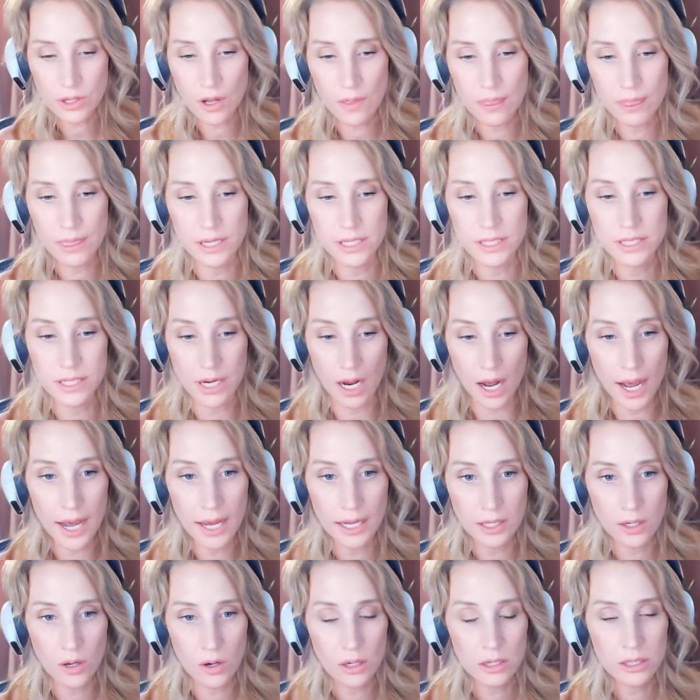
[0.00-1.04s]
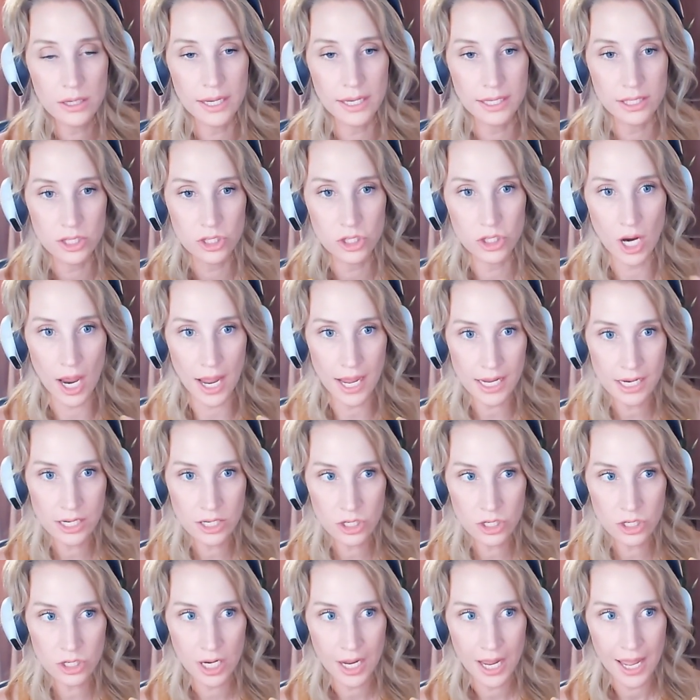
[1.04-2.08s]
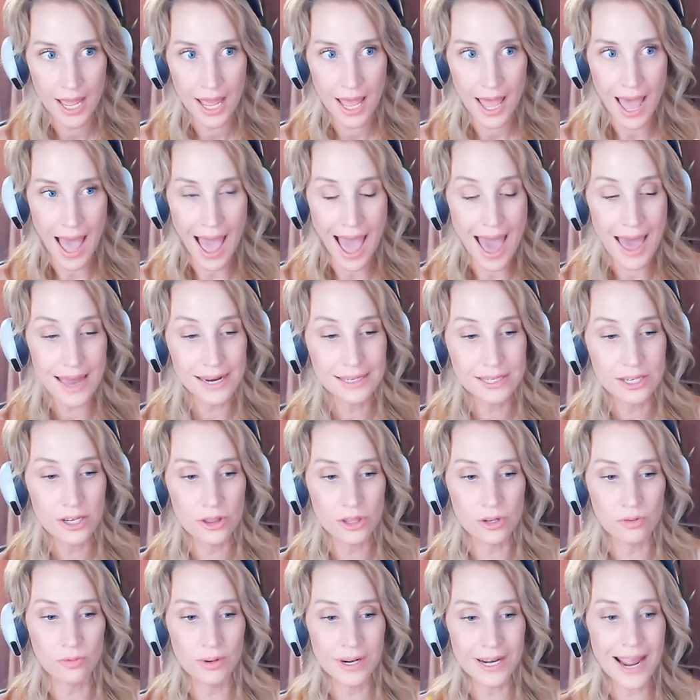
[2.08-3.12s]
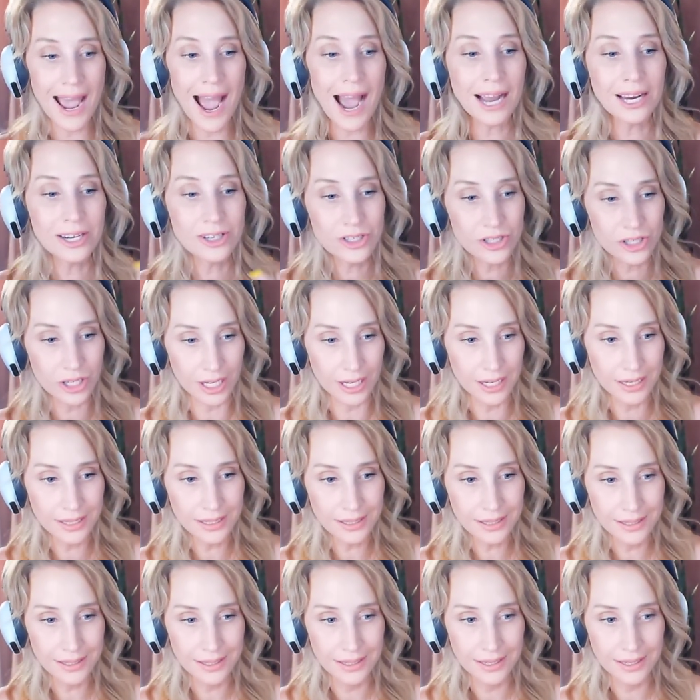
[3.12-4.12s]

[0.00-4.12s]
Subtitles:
on the dialogue exchanged and the reaction,